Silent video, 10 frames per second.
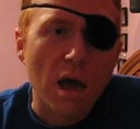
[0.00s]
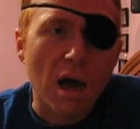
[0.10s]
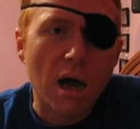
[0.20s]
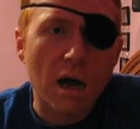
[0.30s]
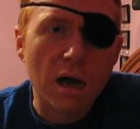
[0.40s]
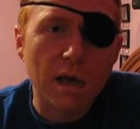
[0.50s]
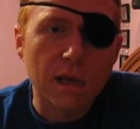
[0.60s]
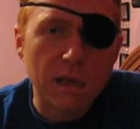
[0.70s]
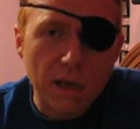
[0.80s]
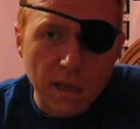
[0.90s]

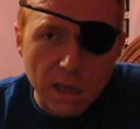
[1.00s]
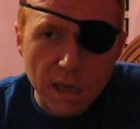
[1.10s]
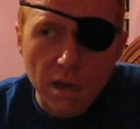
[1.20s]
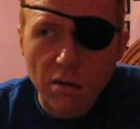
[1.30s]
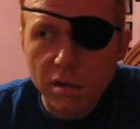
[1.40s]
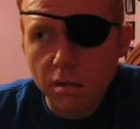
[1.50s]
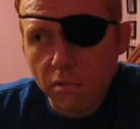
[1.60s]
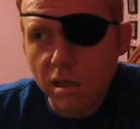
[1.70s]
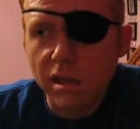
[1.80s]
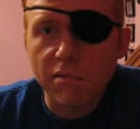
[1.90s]
In any case, he also
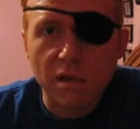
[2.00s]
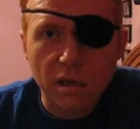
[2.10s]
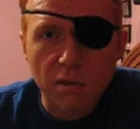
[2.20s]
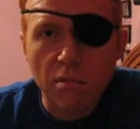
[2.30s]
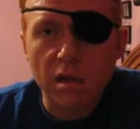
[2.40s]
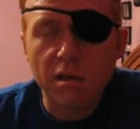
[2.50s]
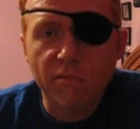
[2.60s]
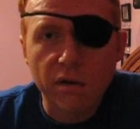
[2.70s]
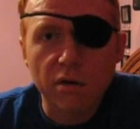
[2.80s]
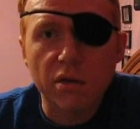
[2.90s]
believes that it's probably a
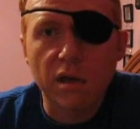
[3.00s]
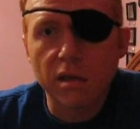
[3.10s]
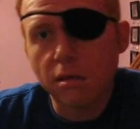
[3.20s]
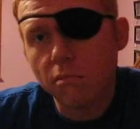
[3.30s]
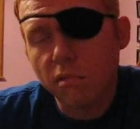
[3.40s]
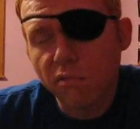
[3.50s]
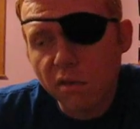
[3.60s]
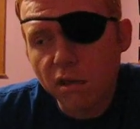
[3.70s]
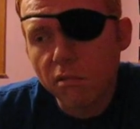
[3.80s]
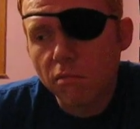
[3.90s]
very good chance that the
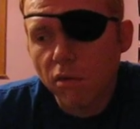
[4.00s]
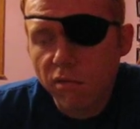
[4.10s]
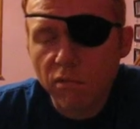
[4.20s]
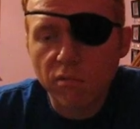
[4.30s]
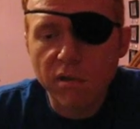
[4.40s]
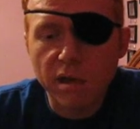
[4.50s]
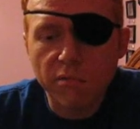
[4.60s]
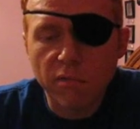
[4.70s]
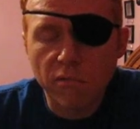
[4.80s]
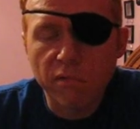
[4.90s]
face will
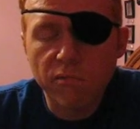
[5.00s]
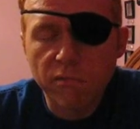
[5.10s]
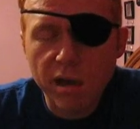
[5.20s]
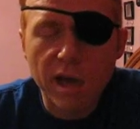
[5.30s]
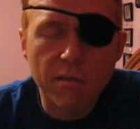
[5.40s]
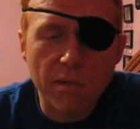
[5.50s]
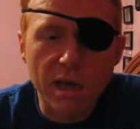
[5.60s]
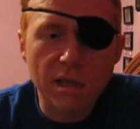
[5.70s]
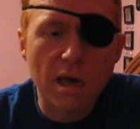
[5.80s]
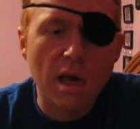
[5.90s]

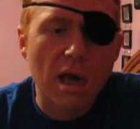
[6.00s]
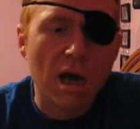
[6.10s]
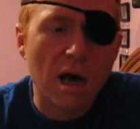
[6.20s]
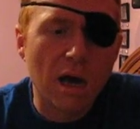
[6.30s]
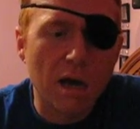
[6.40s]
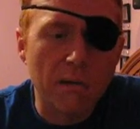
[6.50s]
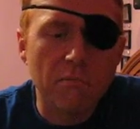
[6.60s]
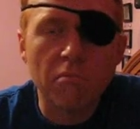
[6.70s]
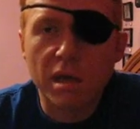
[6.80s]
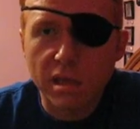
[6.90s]
reanimate,
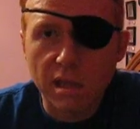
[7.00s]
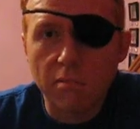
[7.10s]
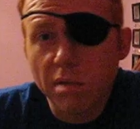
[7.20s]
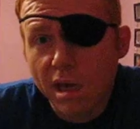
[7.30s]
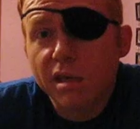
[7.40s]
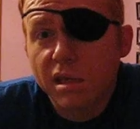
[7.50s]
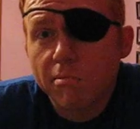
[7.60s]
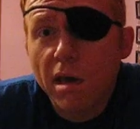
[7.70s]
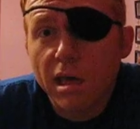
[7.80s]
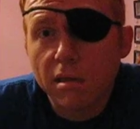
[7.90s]
basically because of the
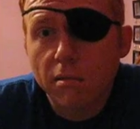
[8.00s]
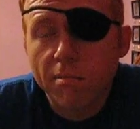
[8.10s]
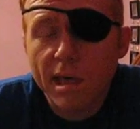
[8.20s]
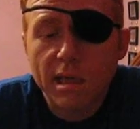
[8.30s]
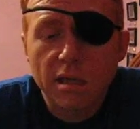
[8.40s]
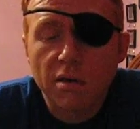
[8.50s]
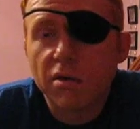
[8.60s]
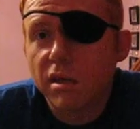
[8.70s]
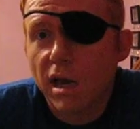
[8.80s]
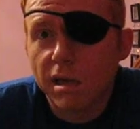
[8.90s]
pain. The pain is a
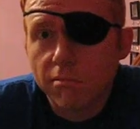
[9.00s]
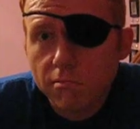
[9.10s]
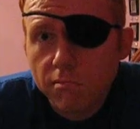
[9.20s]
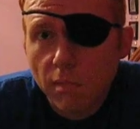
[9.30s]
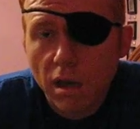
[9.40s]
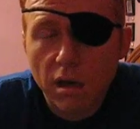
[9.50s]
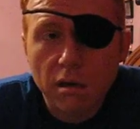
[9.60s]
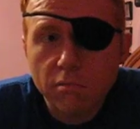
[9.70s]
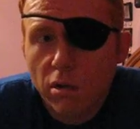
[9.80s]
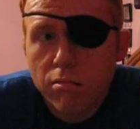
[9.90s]
good sign.
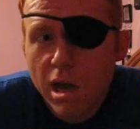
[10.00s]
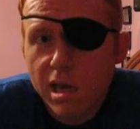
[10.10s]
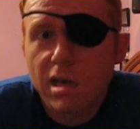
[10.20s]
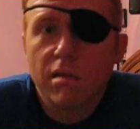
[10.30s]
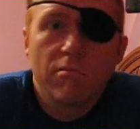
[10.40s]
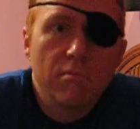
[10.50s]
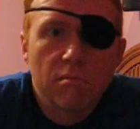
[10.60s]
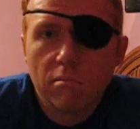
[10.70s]
No pain,